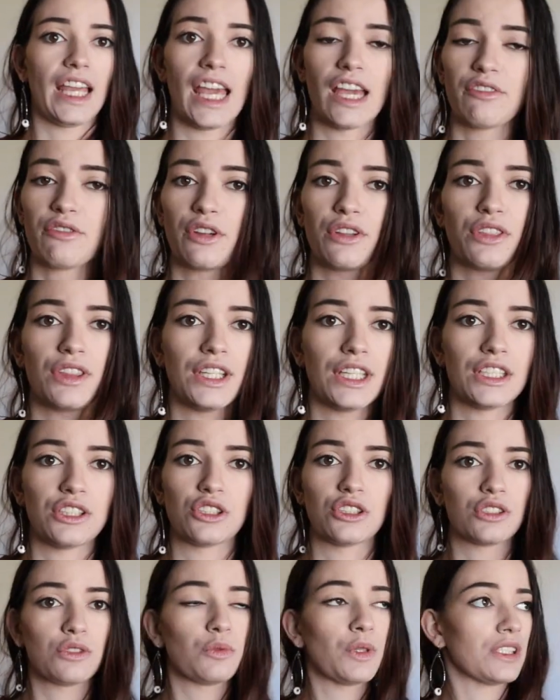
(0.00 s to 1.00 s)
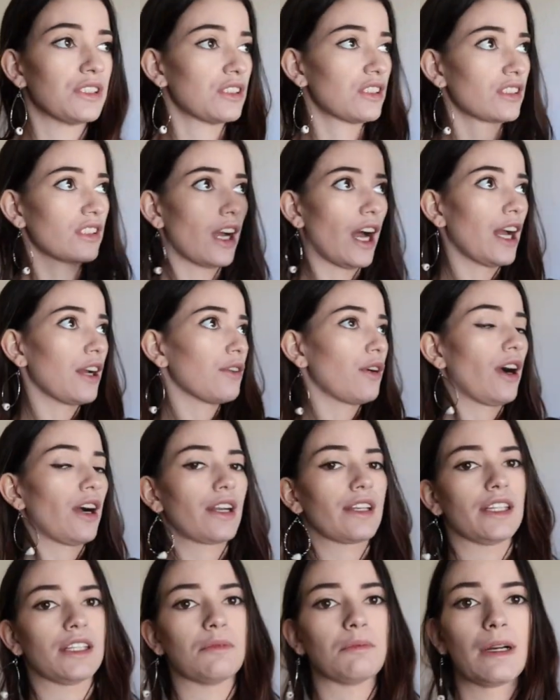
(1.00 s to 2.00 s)
everything just went
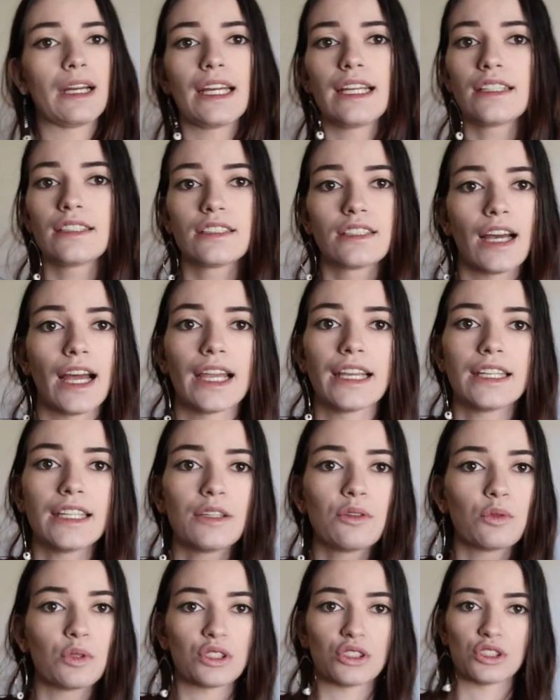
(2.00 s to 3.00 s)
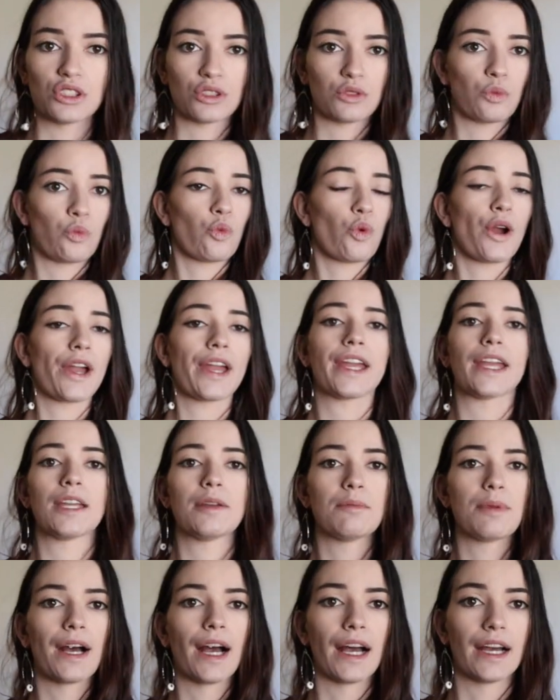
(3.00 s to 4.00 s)
skyrocketed. My anxiety was just
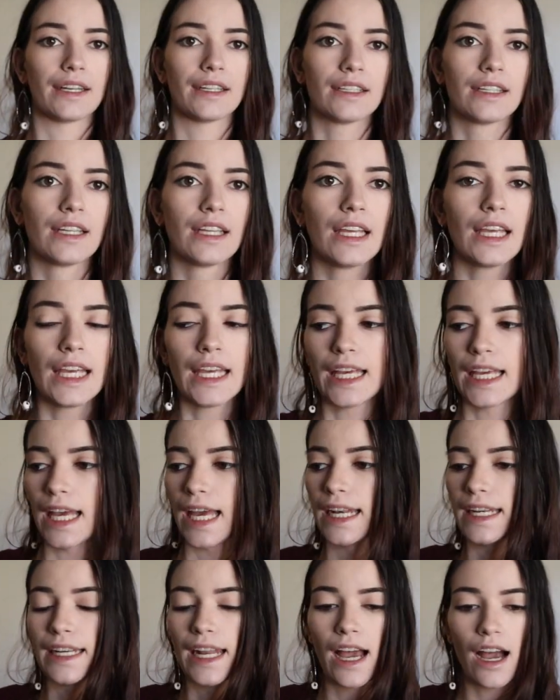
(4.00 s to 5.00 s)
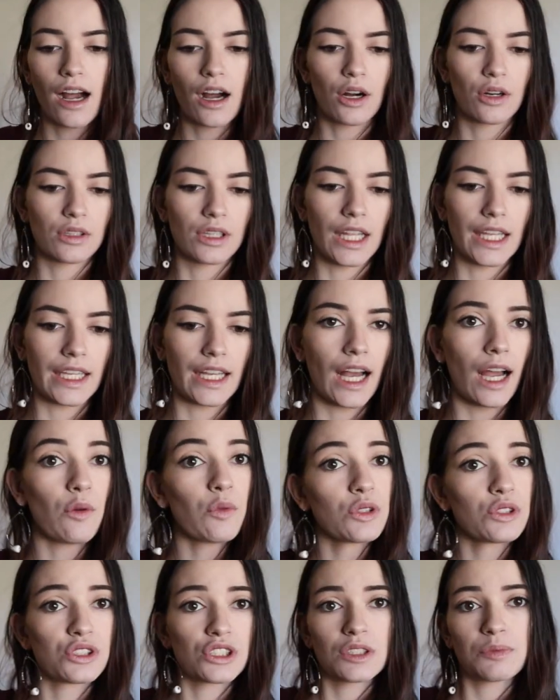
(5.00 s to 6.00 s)
way bad. And now, like, I
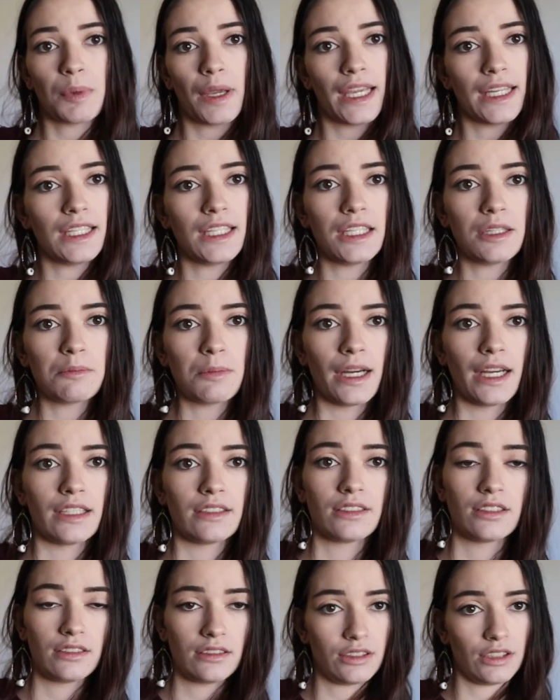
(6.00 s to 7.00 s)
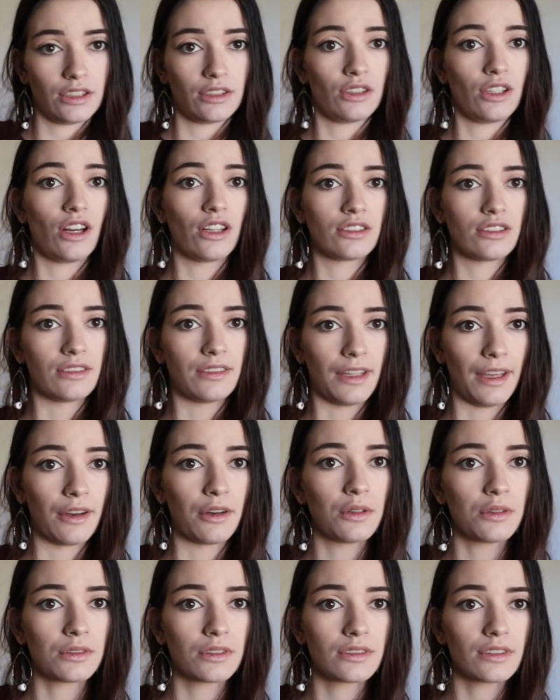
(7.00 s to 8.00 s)
was just painting my sister-in-law's
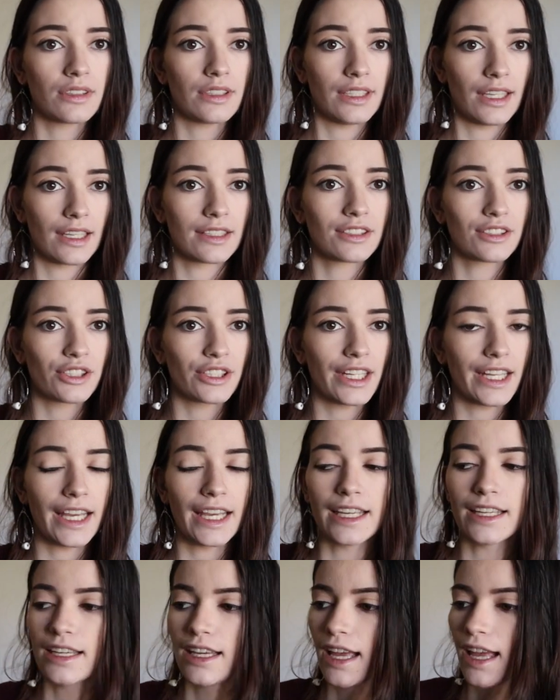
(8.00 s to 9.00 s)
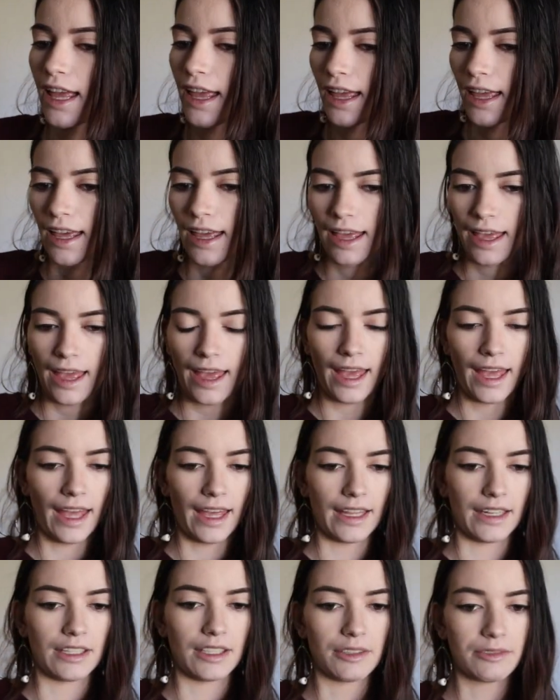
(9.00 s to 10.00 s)
nails yesterday,
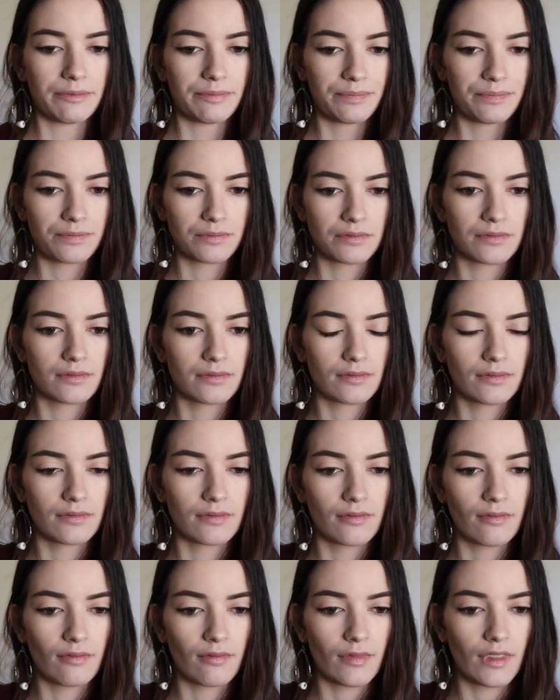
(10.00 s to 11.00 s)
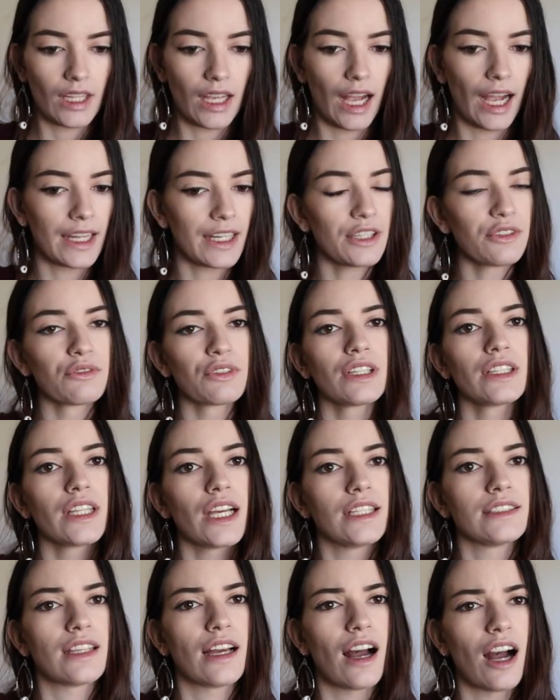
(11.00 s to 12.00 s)
and I didn't
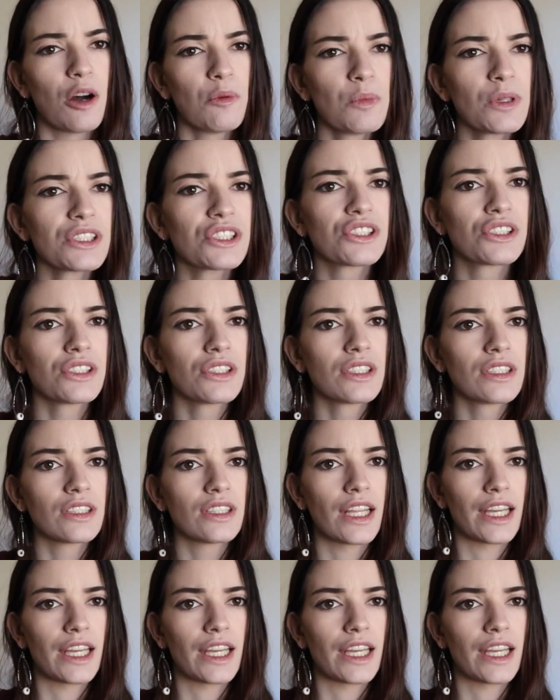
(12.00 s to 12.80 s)
realize how much